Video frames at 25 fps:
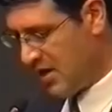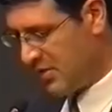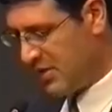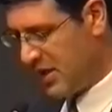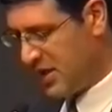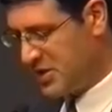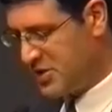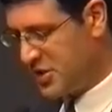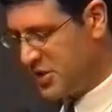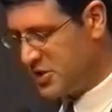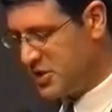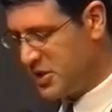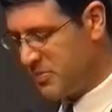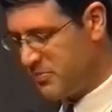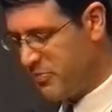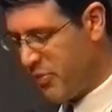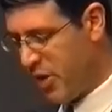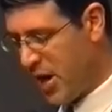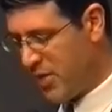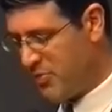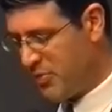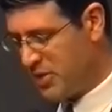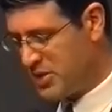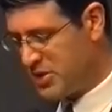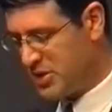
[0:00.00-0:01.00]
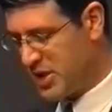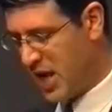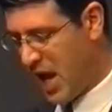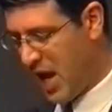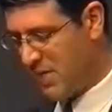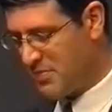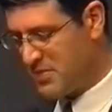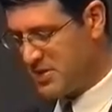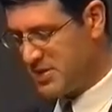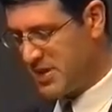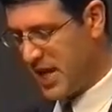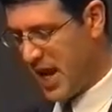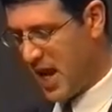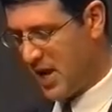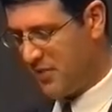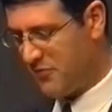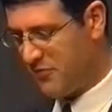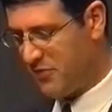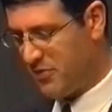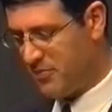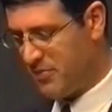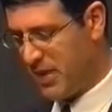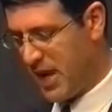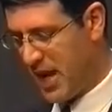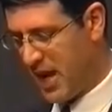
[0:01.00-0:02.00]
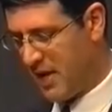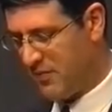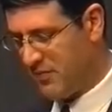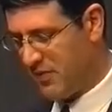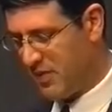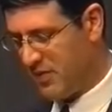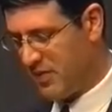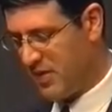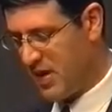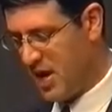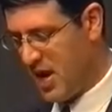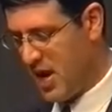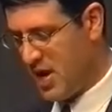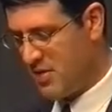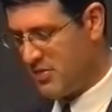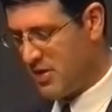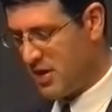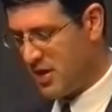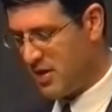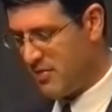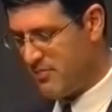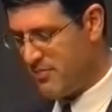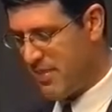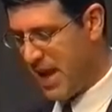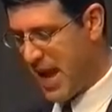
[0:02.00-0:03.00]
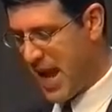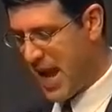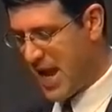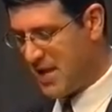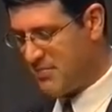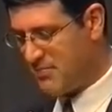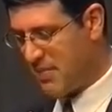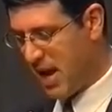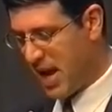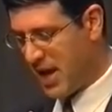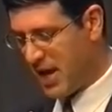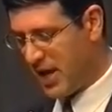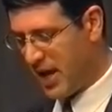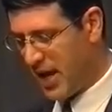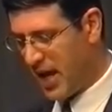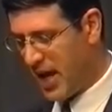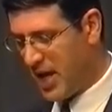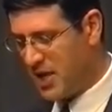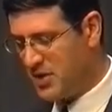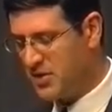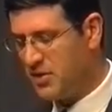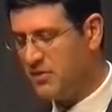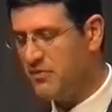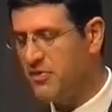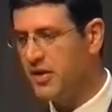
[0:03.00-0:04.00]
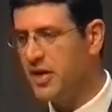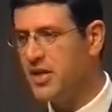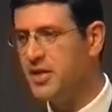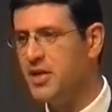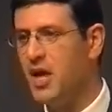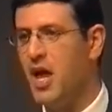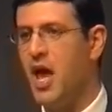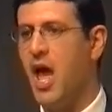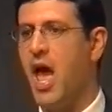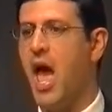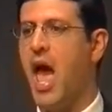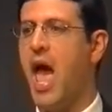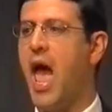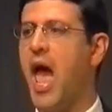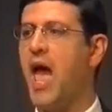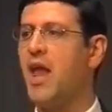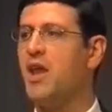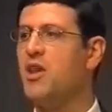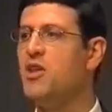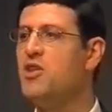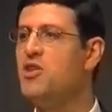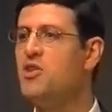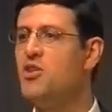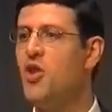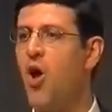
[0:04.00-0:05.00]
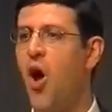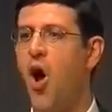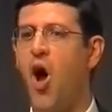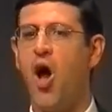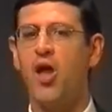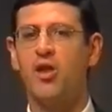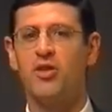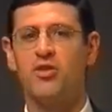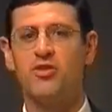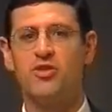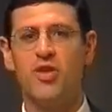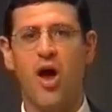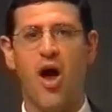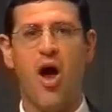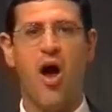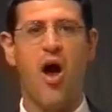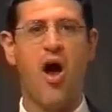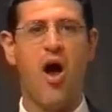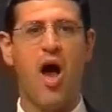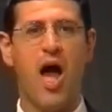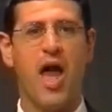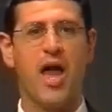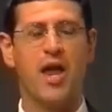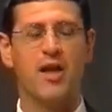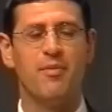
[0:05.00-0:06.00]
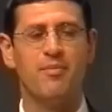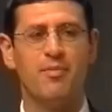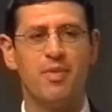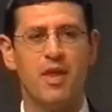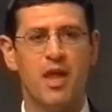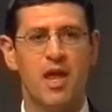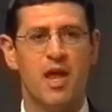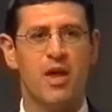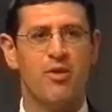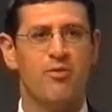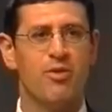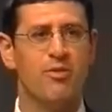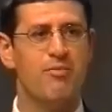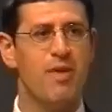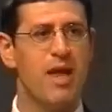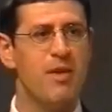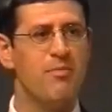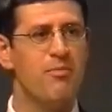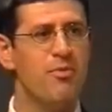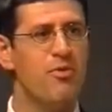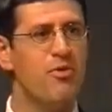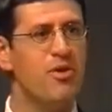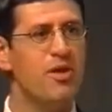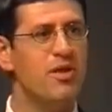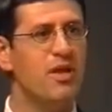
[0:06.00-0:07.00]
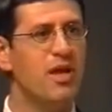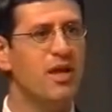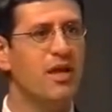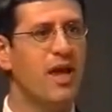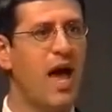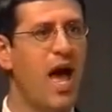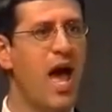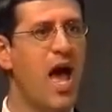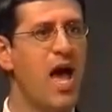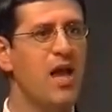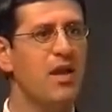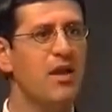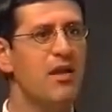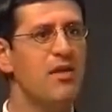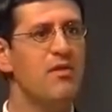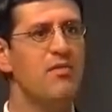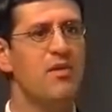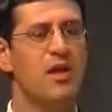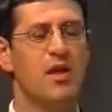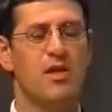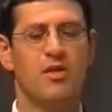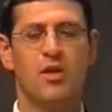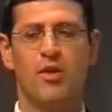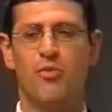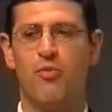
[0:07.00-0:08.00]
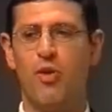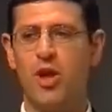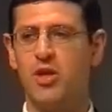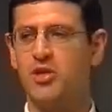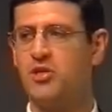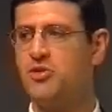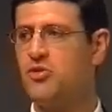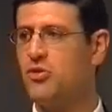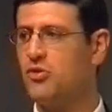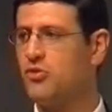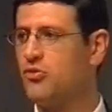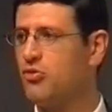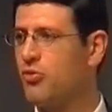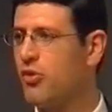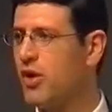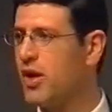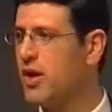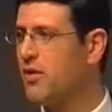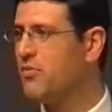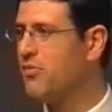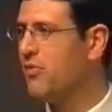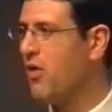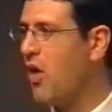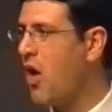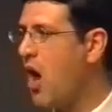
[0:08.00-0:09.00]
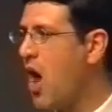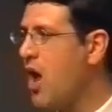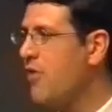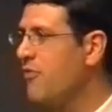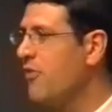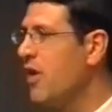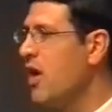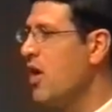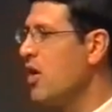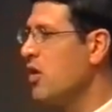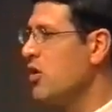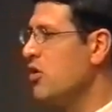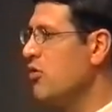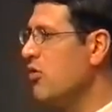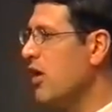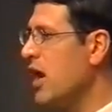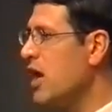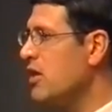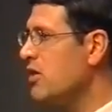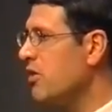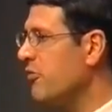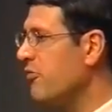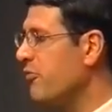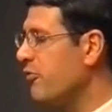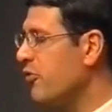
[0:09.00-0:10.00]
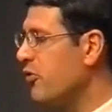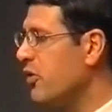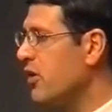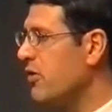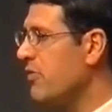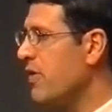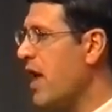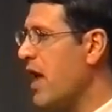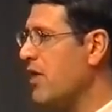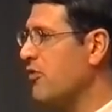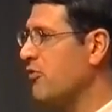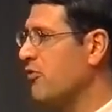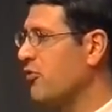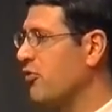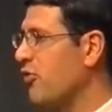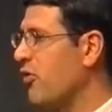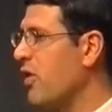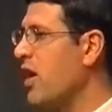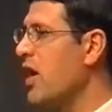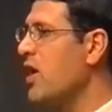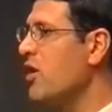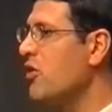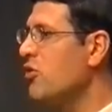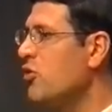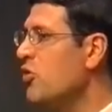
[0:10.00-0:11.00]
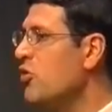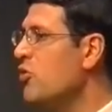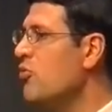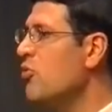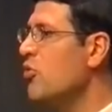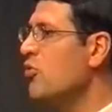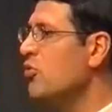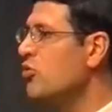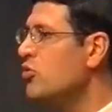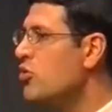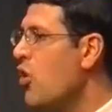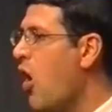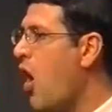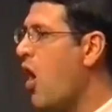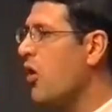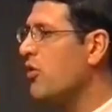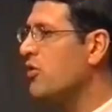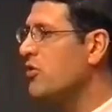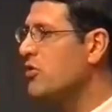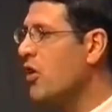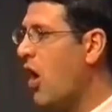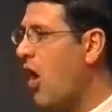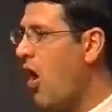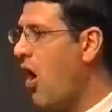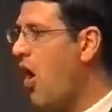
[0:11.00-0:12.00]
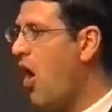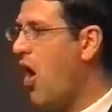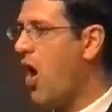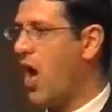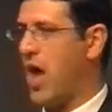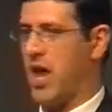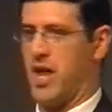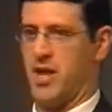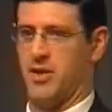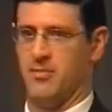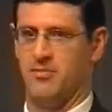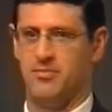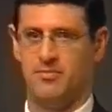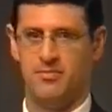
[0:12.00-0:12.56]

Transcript: This is the bread which comes down from heaven, that a man may eat of it and not die. Remember in the garden, the original tree of life, you eat the fruit of that tree, you will not die.